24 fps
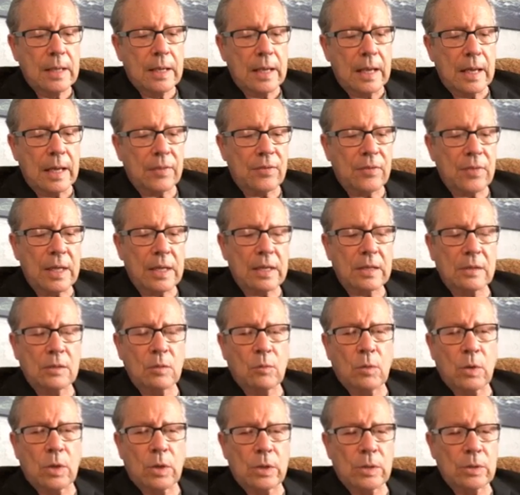I think of the
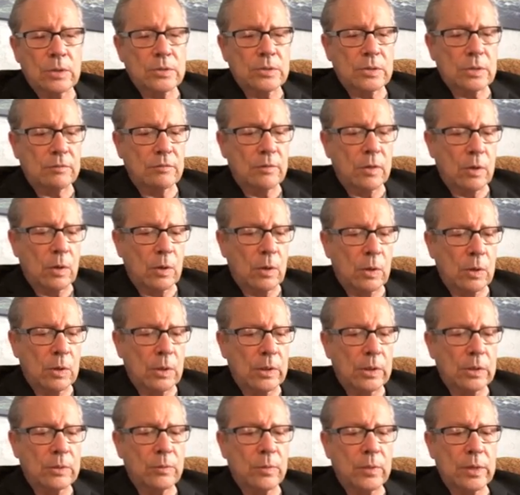words of the
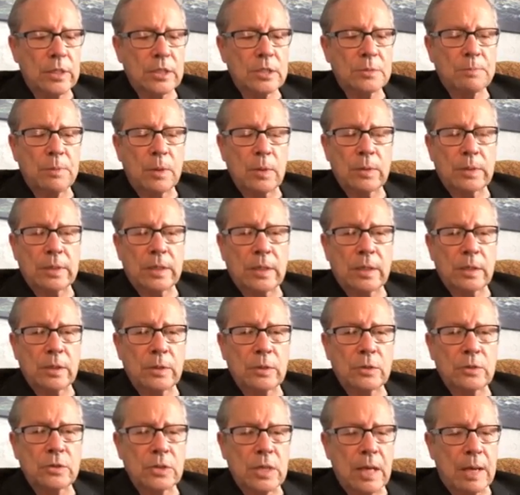Lord when he spoke in
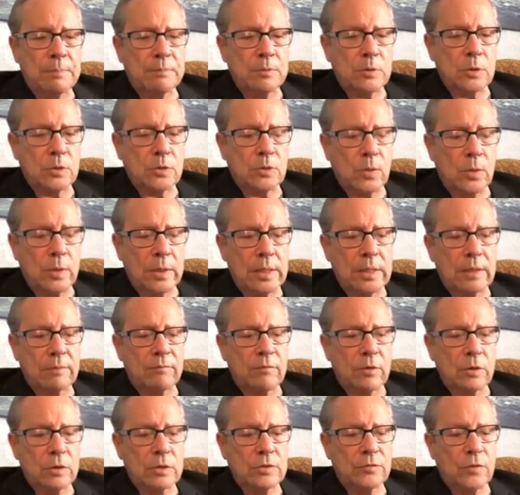Luke chapter 20 and
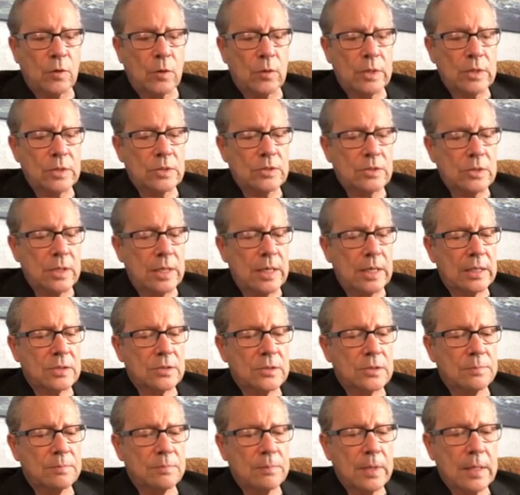verse
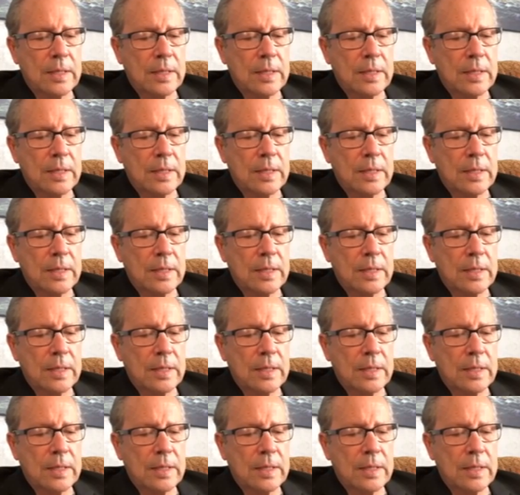46.